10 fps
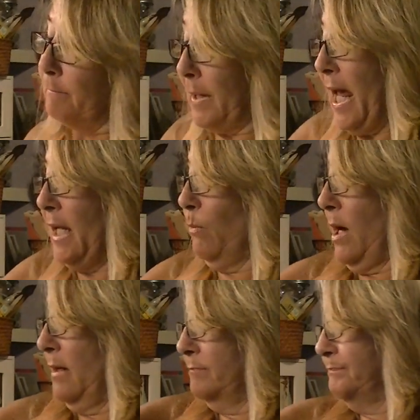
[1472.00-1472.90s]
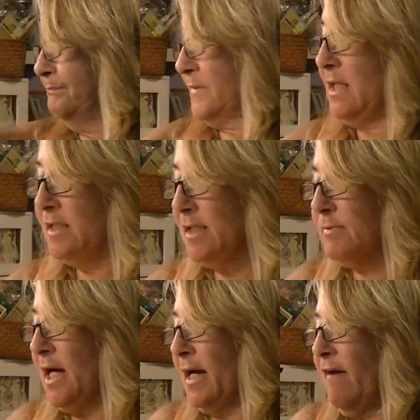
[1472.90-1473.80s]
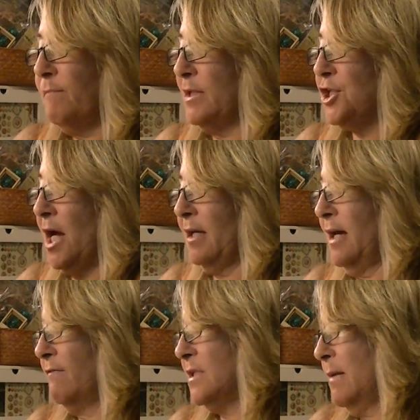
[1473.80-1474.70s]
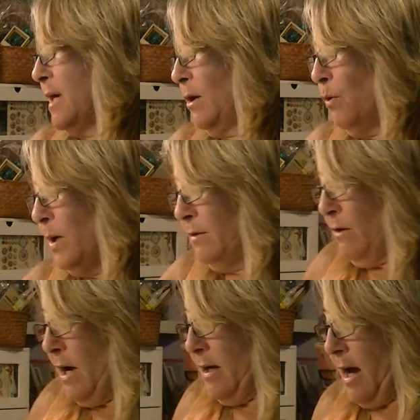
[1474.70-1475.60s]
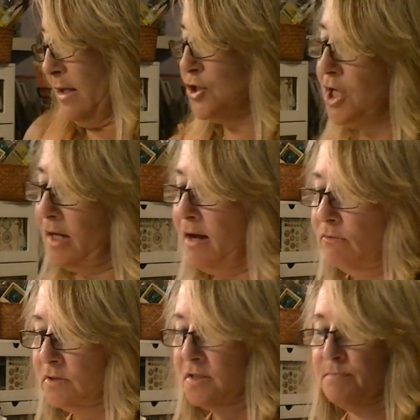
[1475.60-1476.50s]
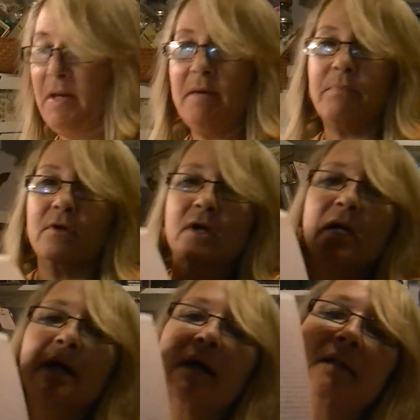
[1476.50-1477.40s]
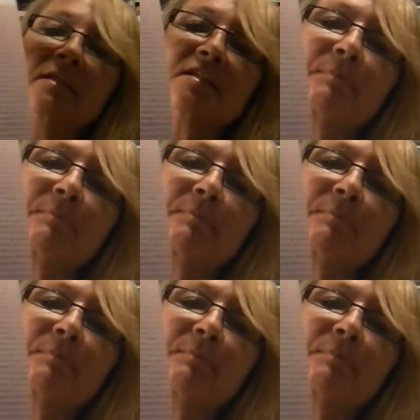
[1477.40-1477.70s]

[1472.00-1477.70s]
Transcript: But anyway, it seems like I've been checking, every time I go in there, I check out this paper. And this